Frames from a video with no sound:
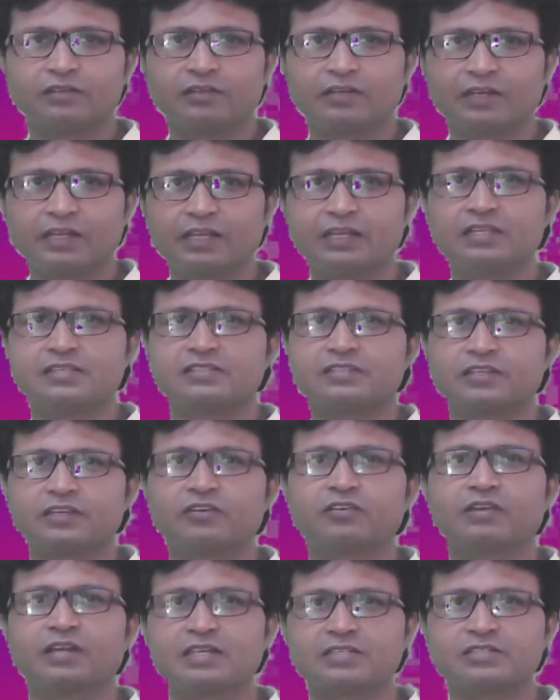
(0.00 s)

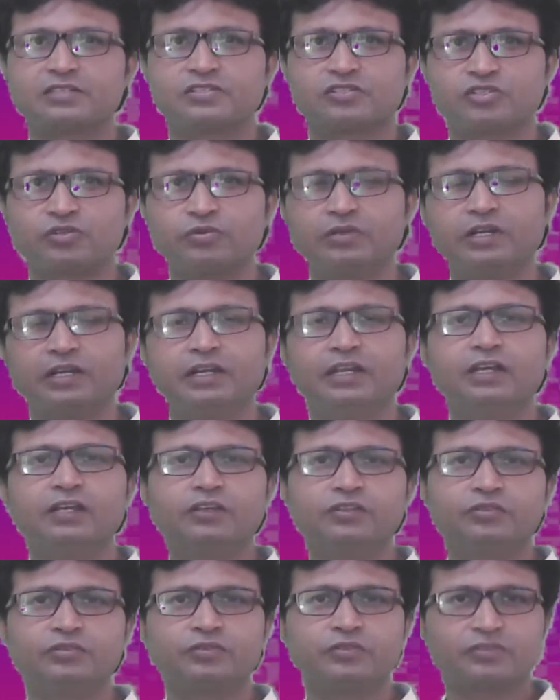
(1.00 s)
realistic, or as a student,
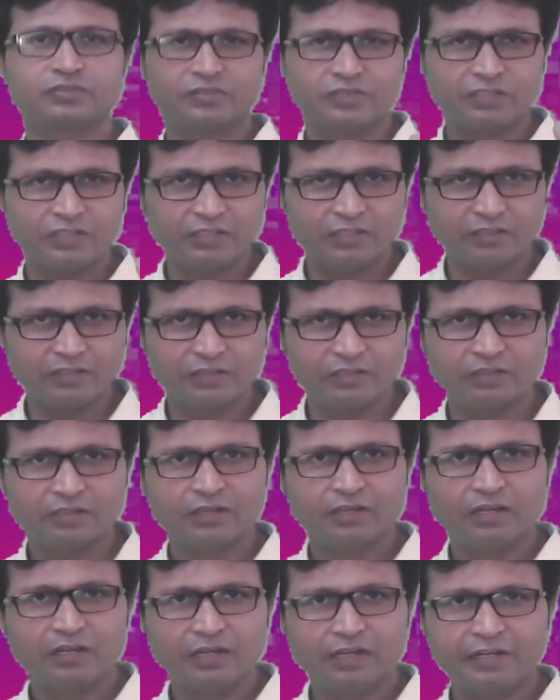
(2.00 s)
you see the
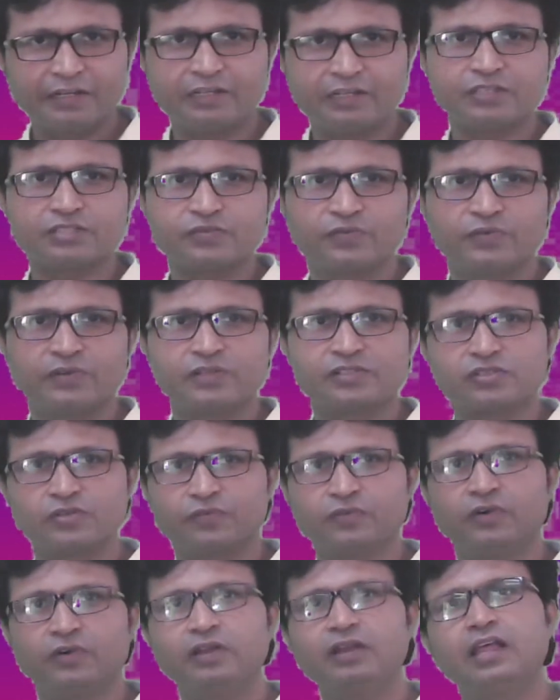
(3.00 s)
letters first
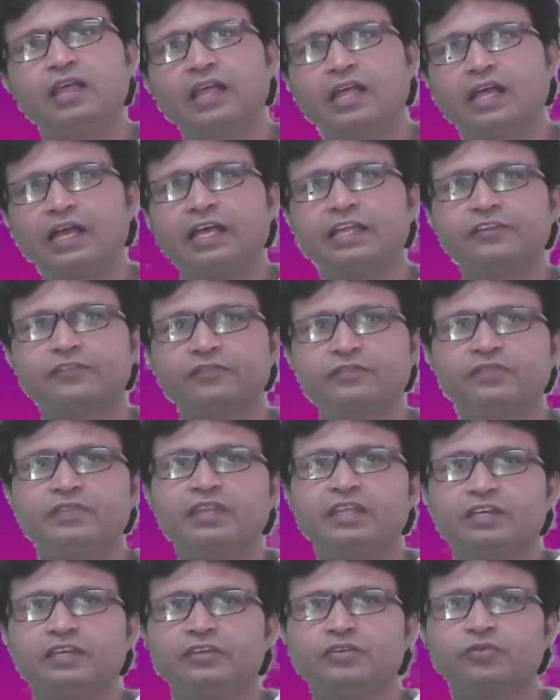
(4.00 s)
of all, and
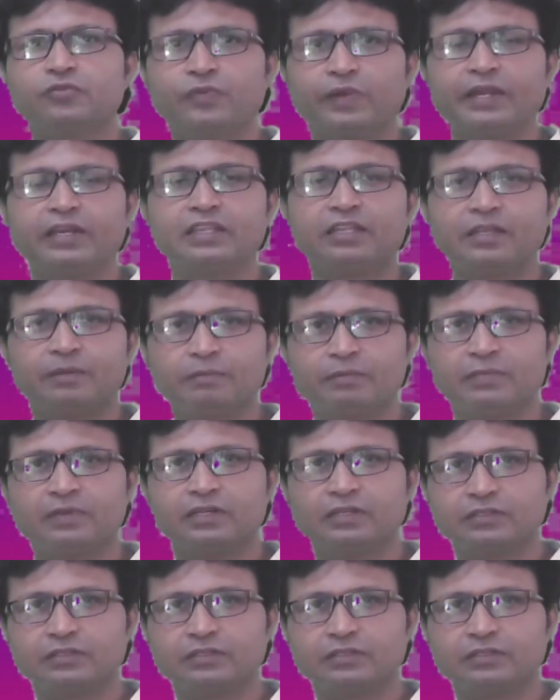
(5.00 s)
if you find them